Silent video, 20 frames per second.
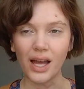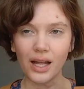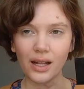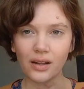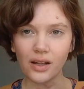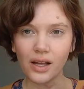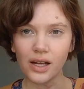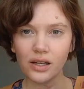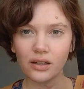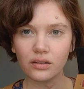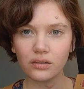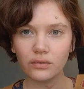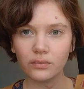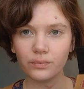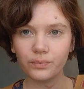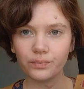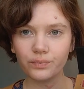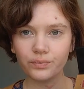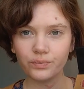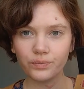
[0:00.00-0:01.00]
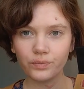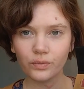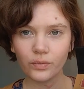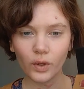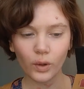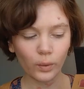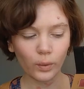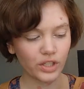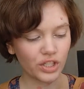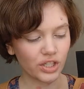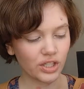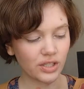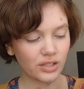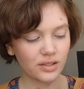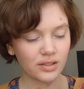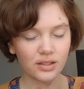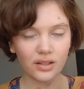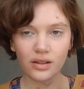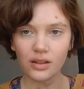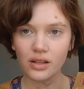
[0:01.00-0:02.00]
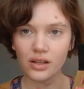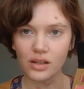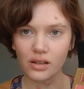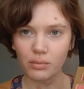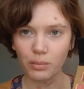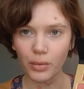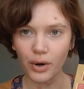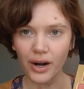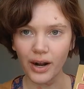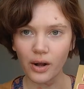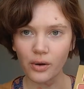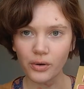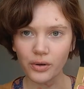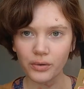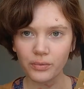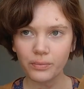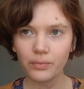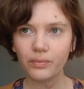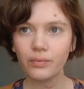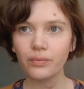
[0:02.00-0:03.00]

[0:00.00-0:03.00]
Ella, which is the brown.